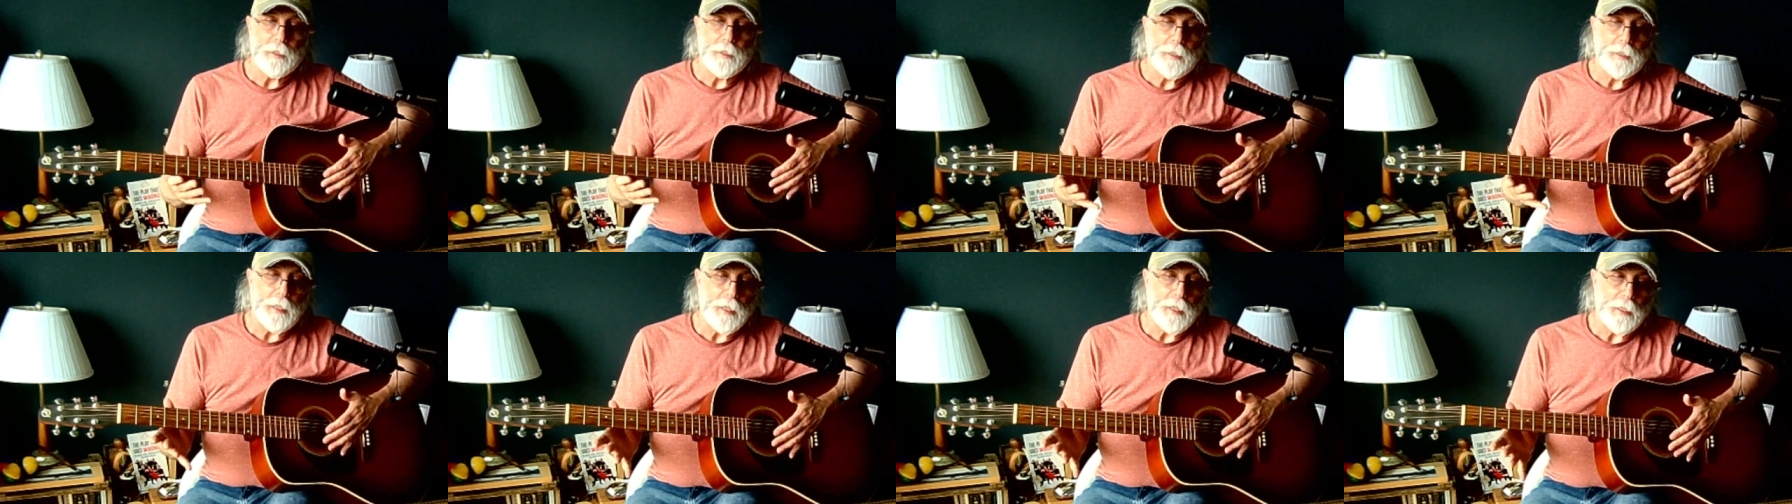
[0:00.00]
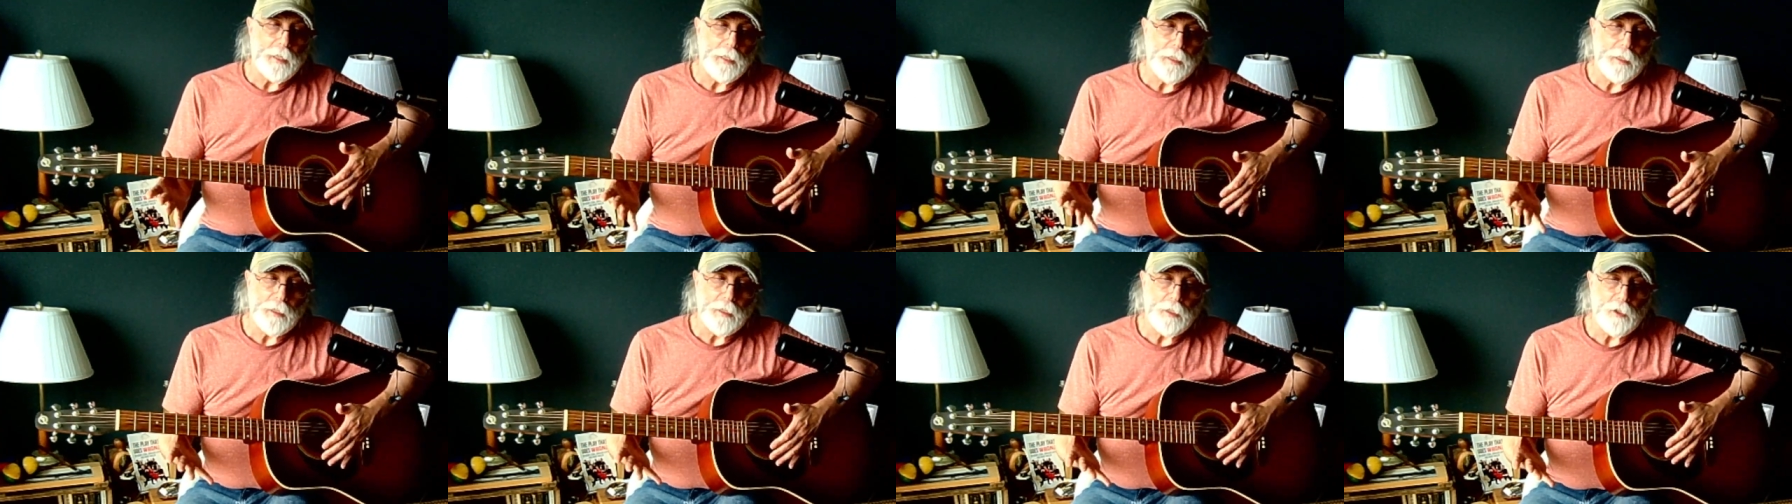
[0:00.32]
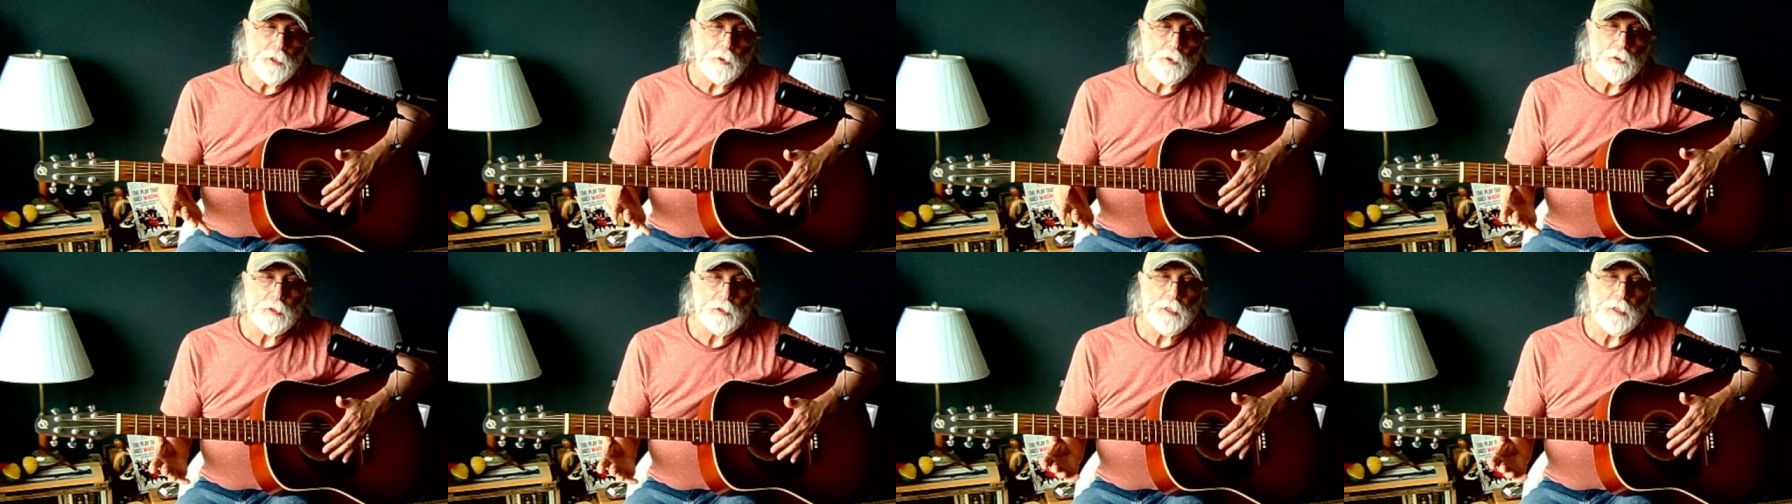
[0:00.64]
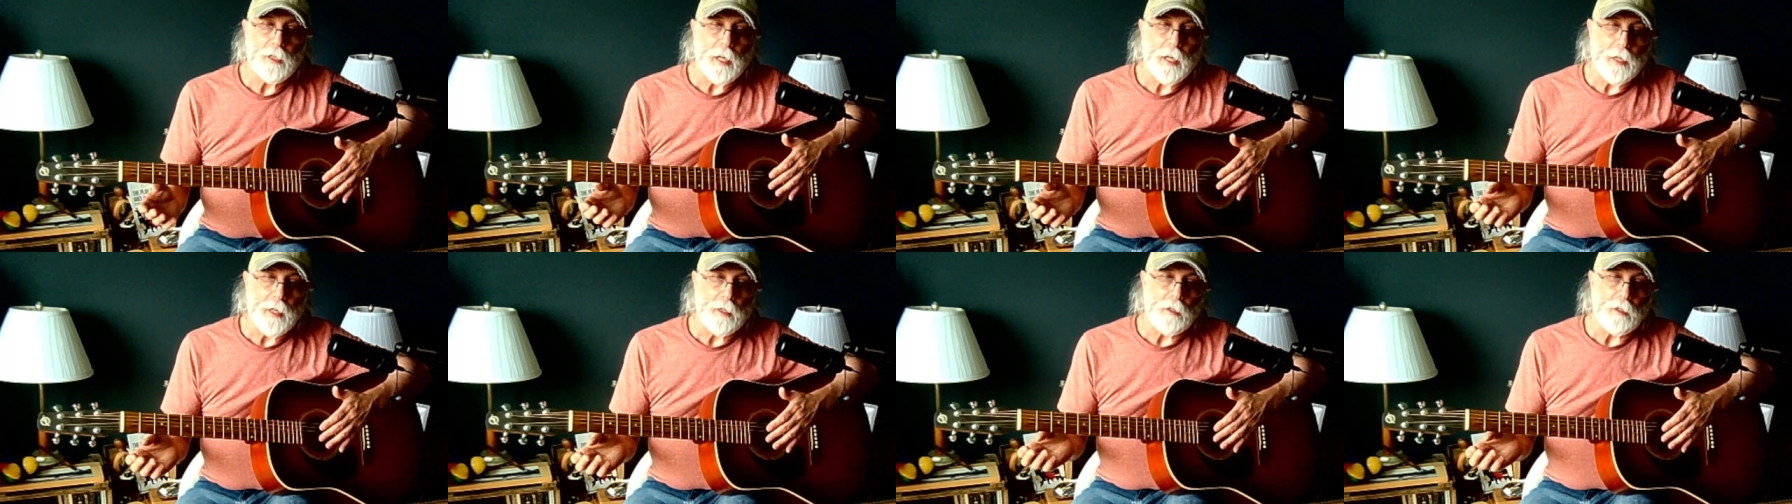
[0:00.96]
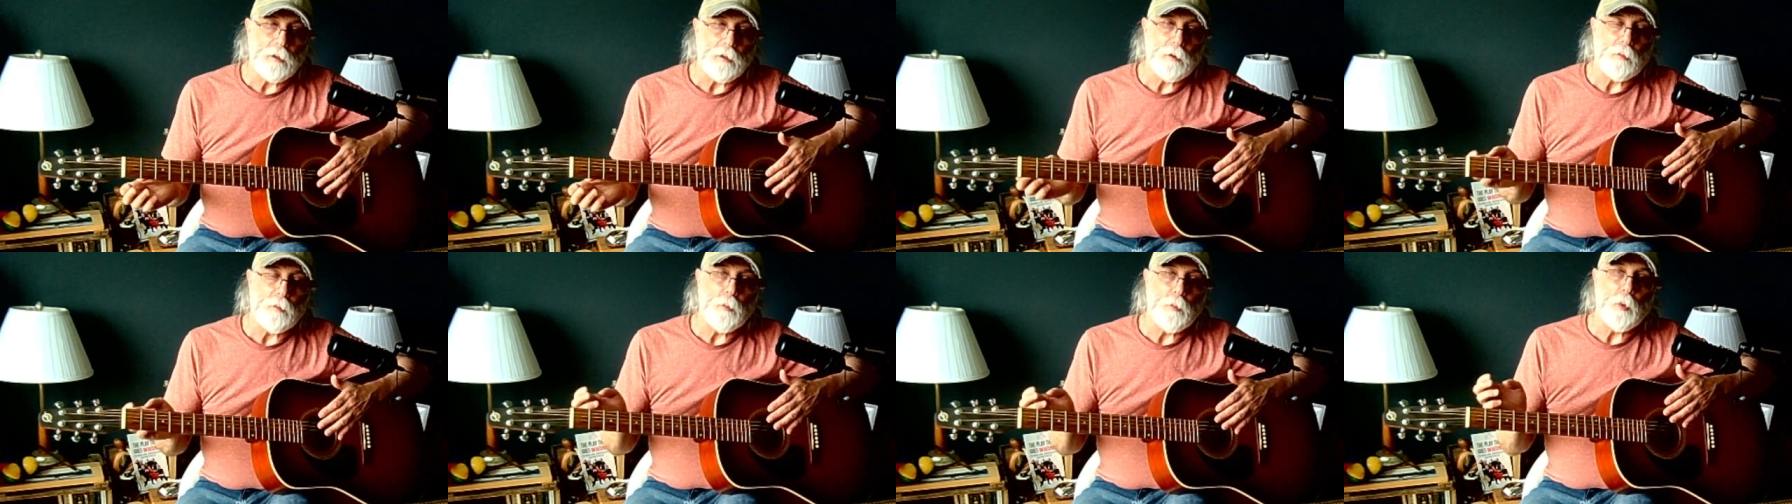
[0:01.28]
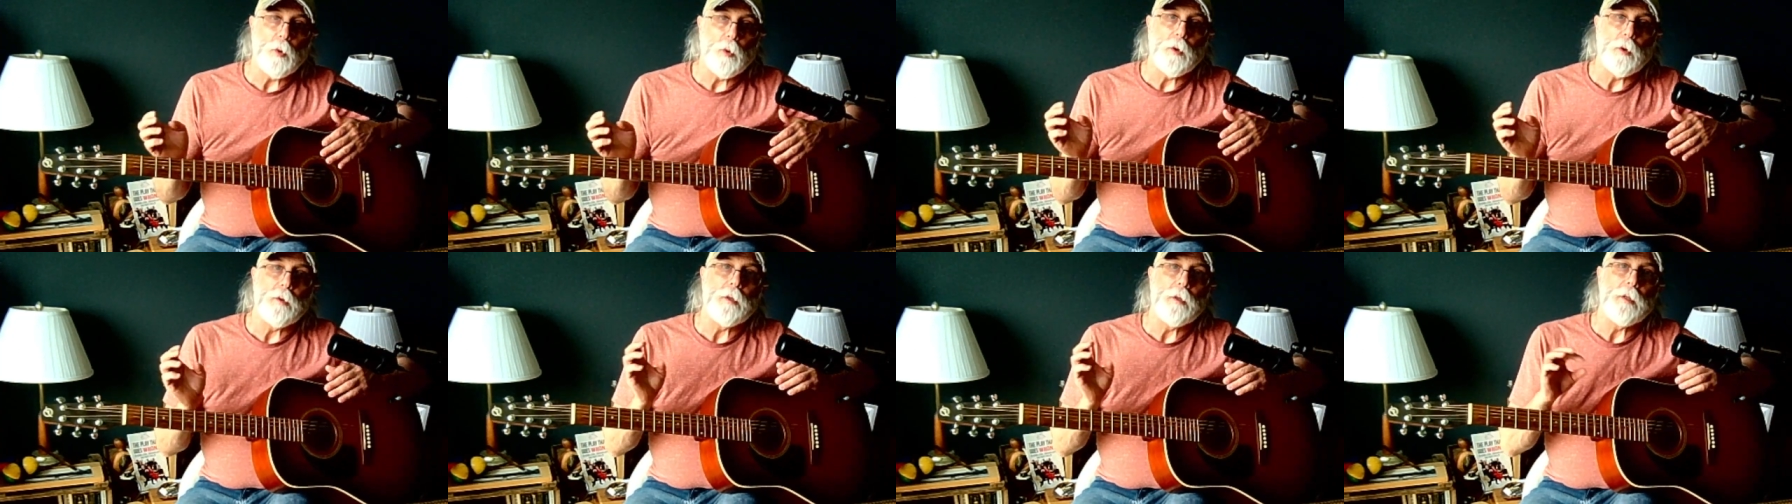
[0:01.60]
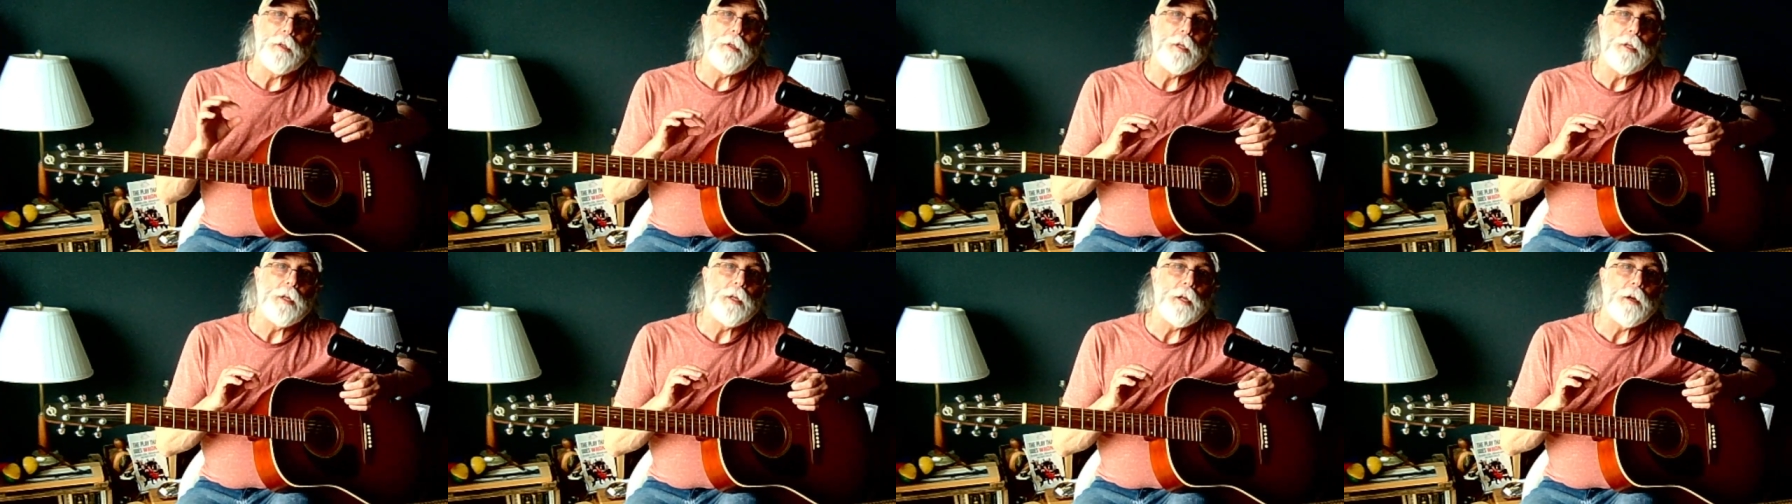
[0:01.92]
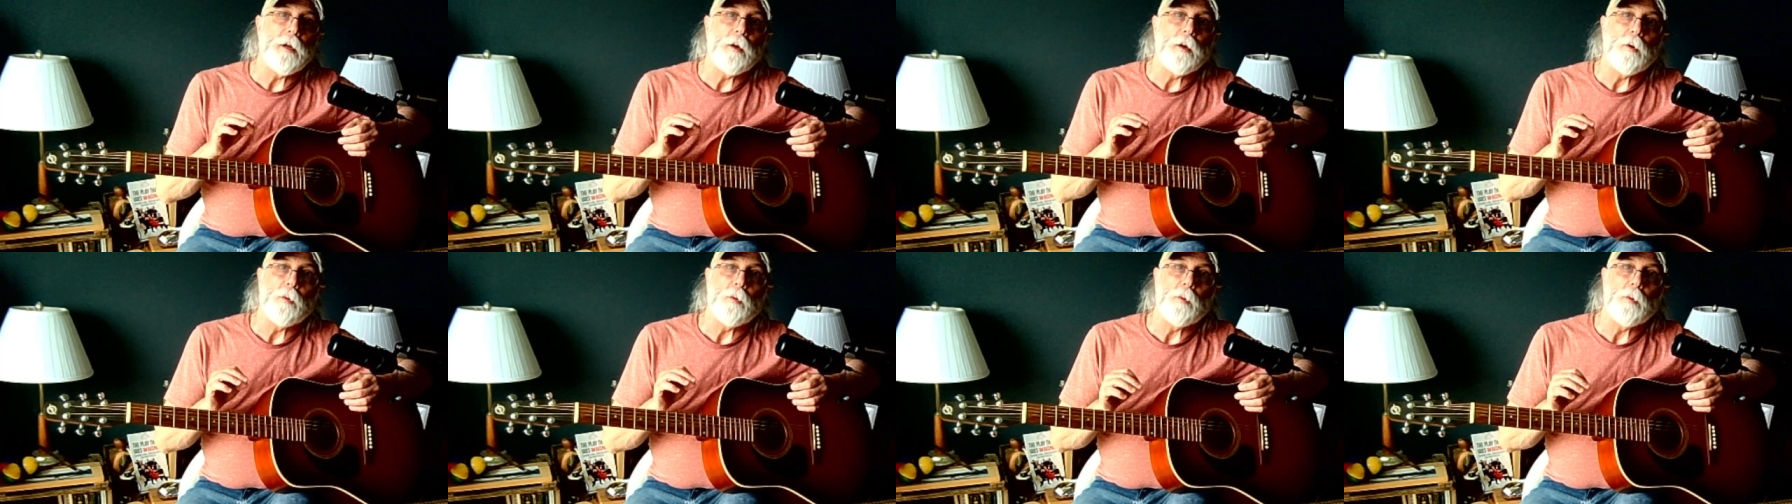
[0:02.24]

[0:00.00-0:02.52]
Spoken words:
getting used to that a little more than the narrow